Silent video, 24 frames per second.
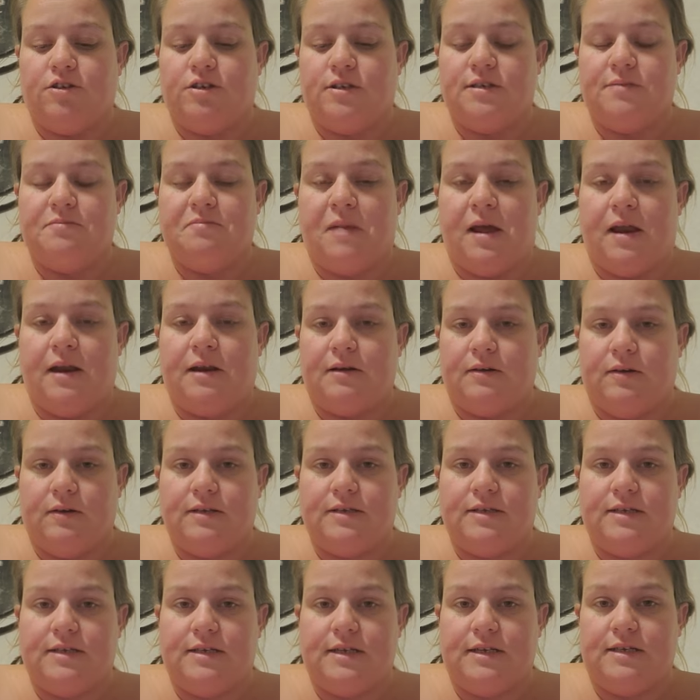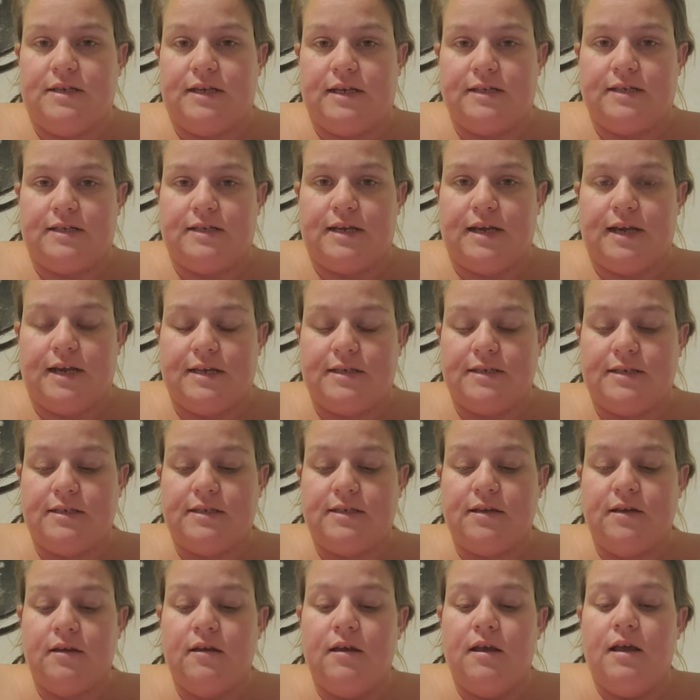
just medical statistics